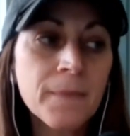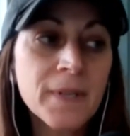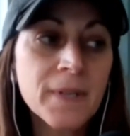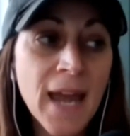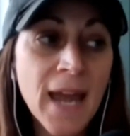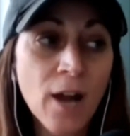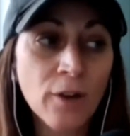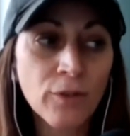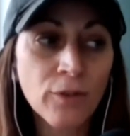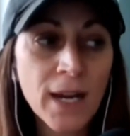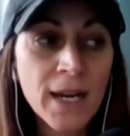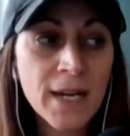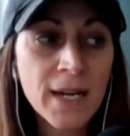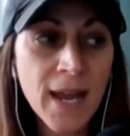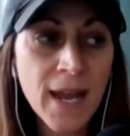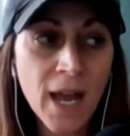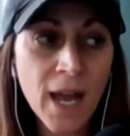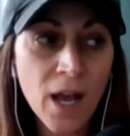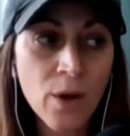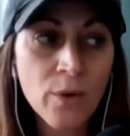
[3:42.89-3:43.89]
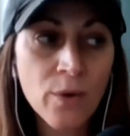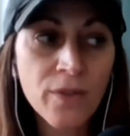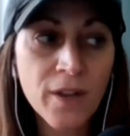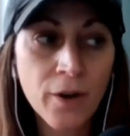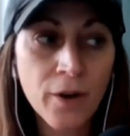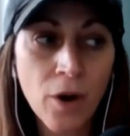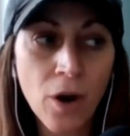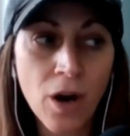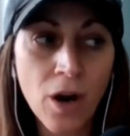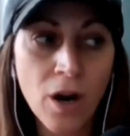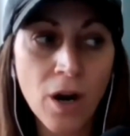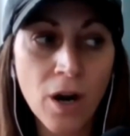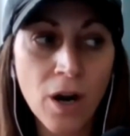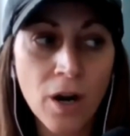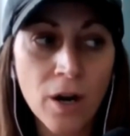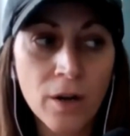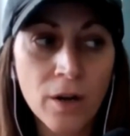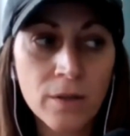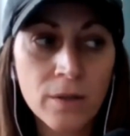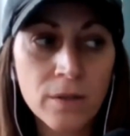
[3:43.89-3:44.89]
Now, right now, there
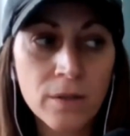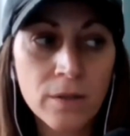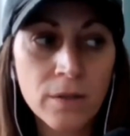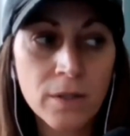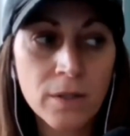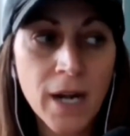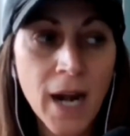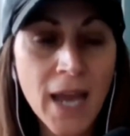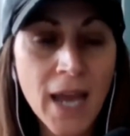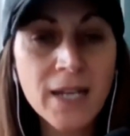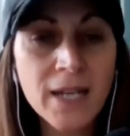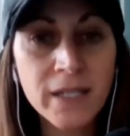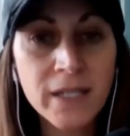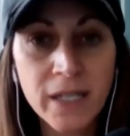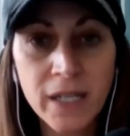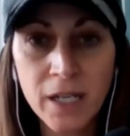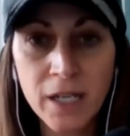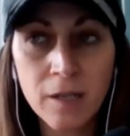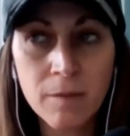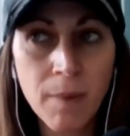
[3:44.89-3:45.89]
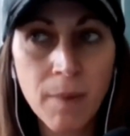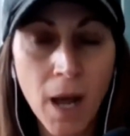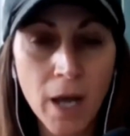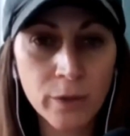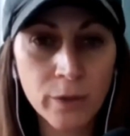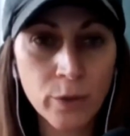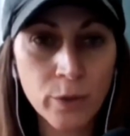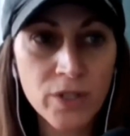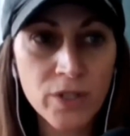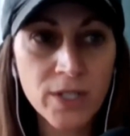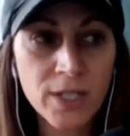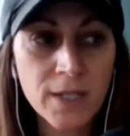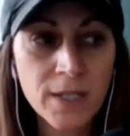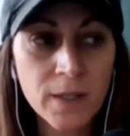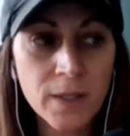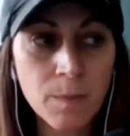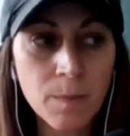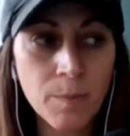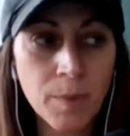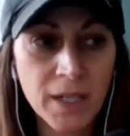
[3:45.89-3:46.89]
are 19 pod
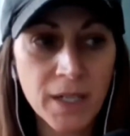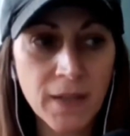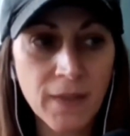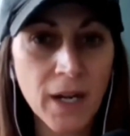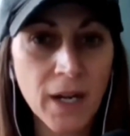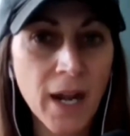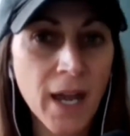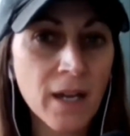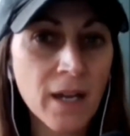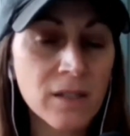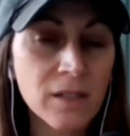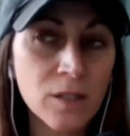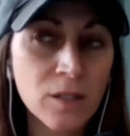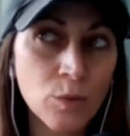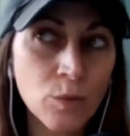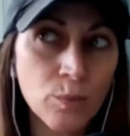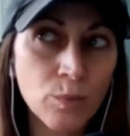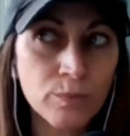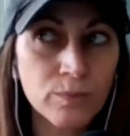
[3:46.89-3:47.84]
courses, but in the next